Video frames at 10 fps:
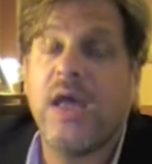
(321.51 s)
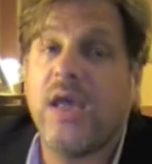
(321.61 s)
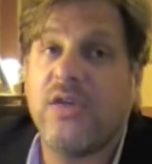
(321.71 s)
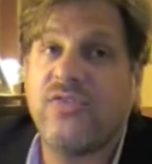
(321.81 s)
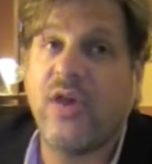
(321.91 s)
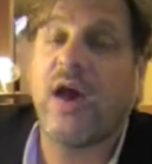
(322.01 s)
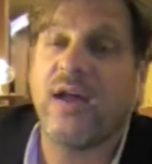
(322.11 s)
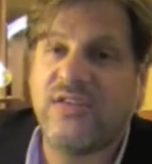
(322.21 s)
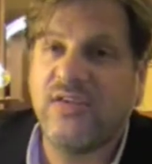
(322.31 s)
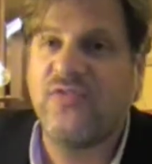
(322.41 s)
is
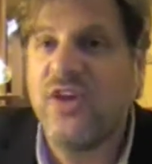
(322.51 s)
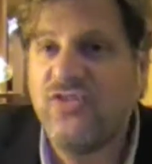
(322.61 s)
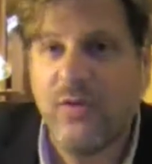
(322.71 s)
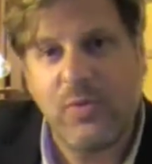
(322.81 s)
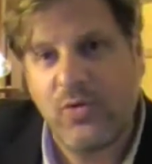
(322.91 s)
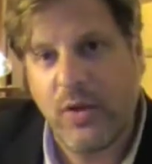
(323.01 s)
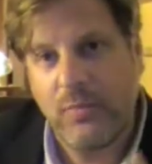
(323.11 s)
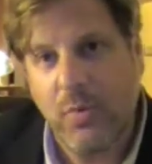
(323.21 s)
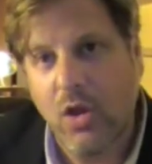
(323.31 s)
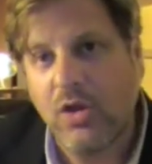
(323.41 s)
a division
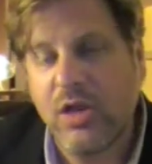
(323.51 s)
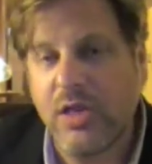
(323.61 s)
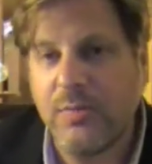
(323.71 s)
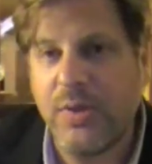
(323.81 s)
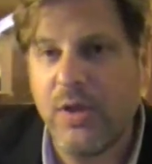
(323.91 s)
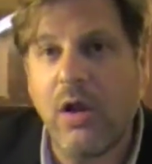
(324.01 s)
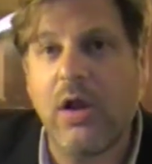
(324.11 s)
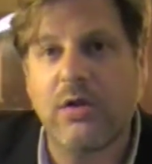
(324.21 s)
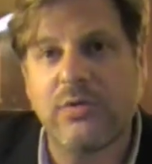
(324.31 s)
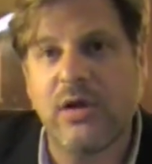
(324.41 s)
between marketing and
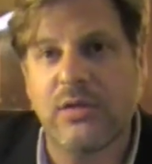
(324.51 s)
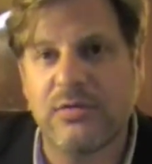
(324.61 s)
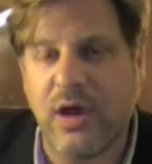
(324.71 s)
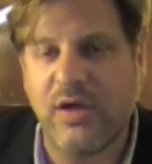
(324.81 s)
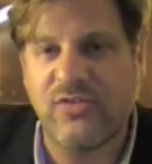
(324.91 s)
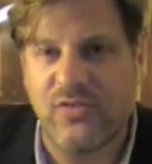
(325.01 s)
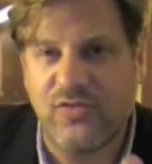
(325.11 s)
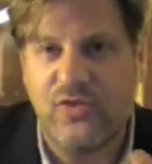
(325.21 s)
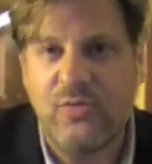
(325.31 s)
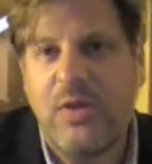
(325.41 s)
PR along the lines
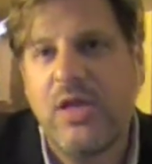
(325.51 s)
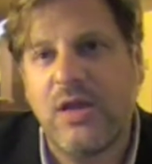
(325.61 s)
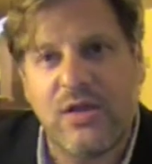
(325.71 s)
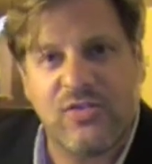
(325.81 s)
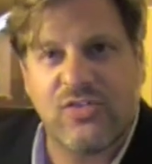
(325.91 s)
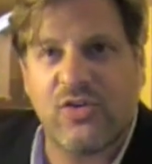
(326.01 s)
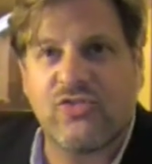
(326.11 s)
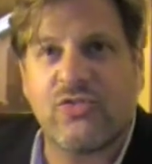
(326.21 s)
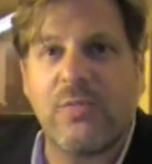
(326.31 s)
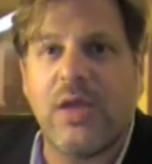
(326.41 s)
of new media and
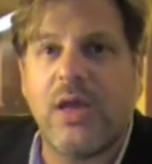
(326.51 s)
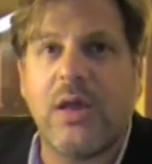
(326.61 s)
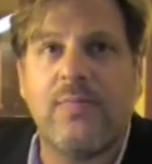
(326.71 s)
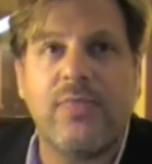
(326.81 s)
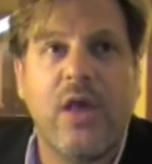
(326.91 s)
social media.